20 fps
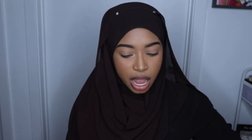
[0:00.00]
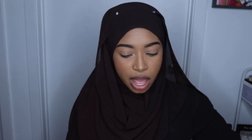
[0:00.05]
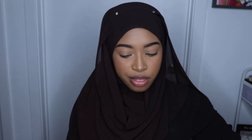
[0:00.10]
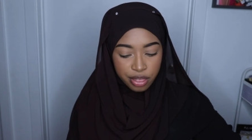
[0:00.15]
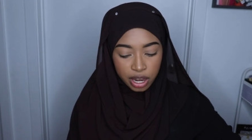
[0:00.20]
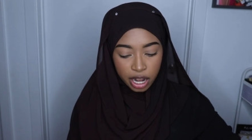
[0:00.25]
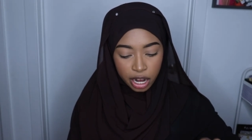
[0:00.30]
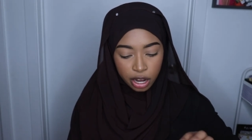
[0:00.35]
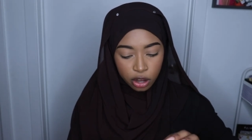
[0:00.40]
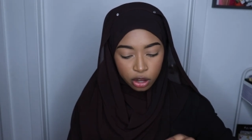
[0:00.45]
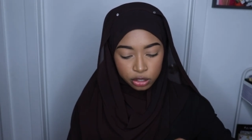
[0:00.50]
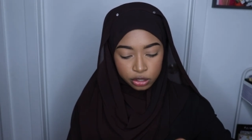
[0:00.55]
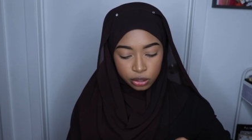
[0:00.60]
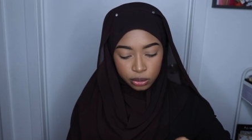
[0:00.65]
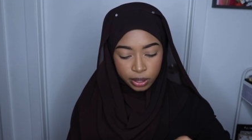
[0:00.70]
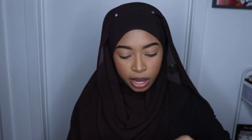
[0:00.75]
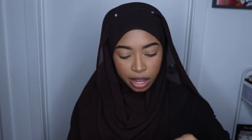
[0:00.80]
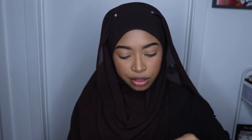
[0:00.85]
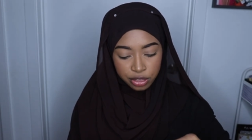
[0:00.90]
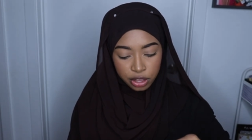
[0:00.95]
And then I
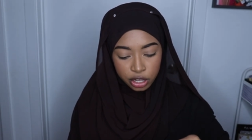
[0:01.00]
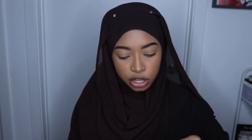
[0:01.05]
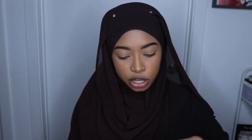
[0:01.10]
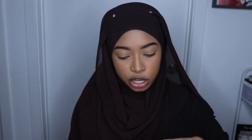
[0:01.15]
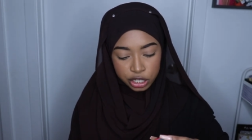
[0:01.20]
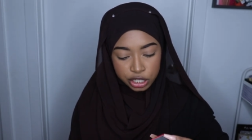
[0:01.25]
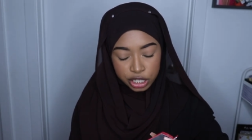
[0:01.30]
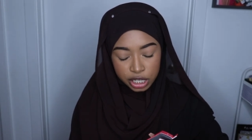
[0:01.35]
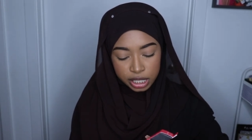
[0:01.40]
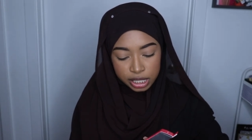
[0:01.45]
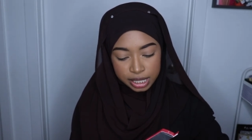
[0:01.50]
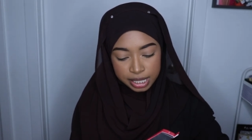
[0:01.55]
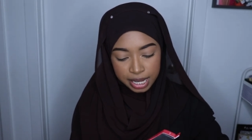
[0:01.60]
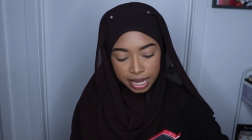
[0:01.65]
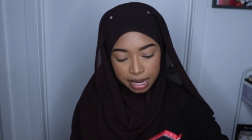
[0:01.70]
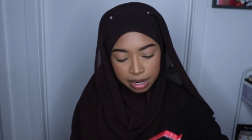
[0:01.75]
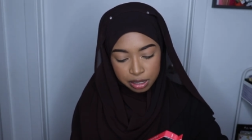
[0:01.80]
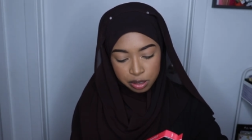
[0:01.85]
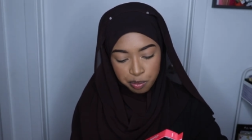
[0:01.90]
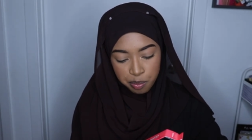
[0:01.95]
also got the Cushion
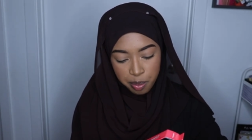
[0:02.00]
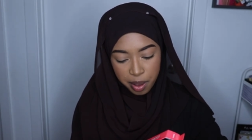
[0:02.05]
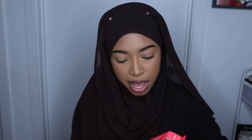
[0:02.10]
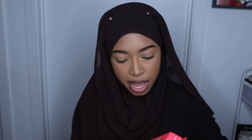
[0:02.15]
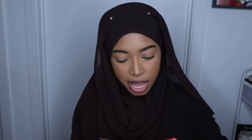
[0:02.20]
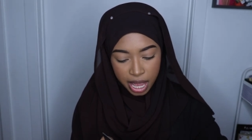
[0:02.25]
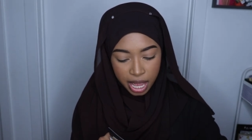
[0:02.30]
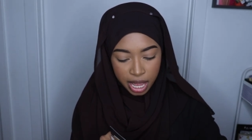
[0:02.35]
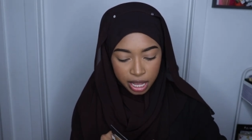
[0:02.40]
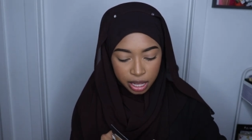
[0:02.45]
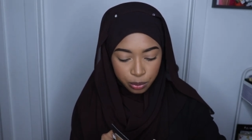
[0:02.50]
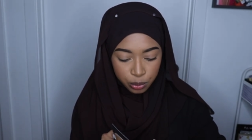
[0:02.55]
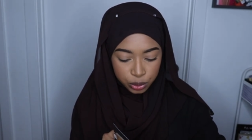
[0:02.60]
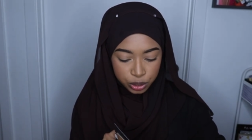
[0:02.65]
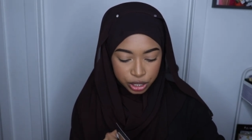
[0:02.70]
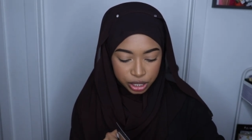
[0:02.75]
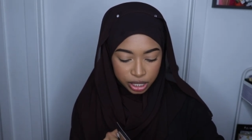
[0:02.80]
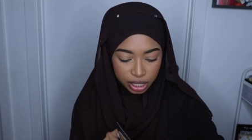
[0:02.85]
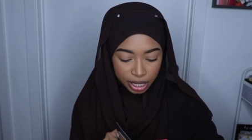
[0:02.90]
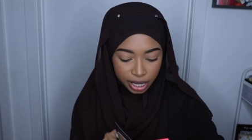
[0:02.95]
Tint Bang,
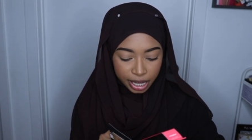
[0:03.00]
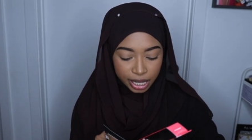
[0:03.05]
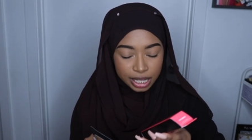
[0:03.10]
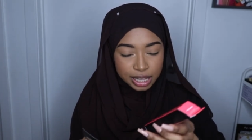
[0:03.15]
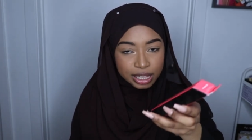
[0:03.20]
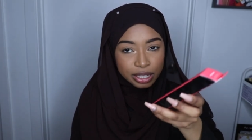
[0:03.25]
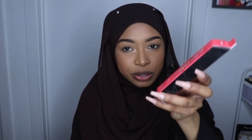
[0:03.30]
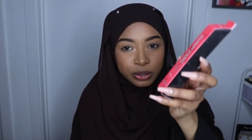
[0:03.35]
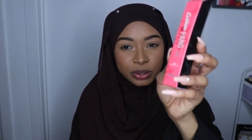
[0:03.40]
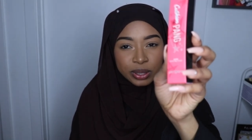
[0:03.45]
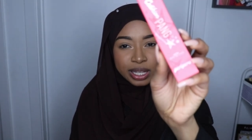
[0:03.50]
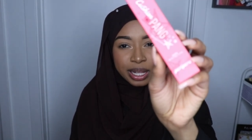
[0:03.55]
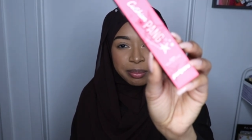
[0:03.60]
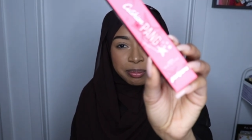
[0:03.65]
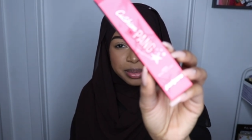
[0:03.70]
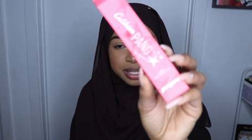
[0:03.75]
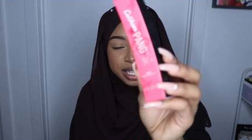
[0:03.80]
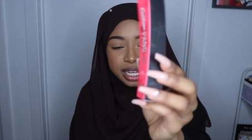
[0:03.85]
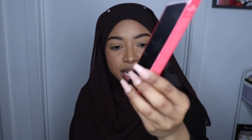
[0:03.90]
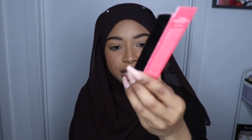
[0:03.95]
which is like a little
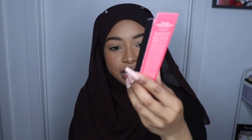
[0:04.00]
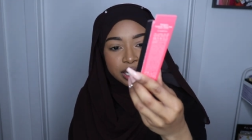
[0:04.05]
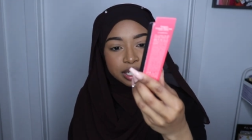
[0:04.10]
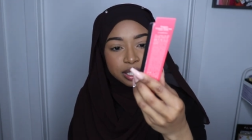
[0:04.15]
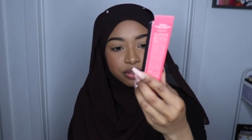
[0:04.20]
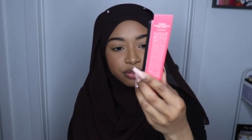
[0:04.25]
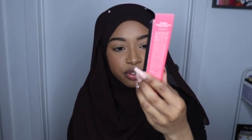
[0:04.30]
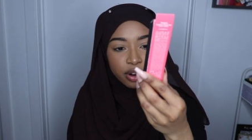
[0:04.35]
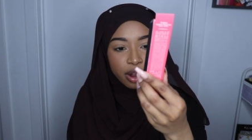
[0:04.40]
lip tint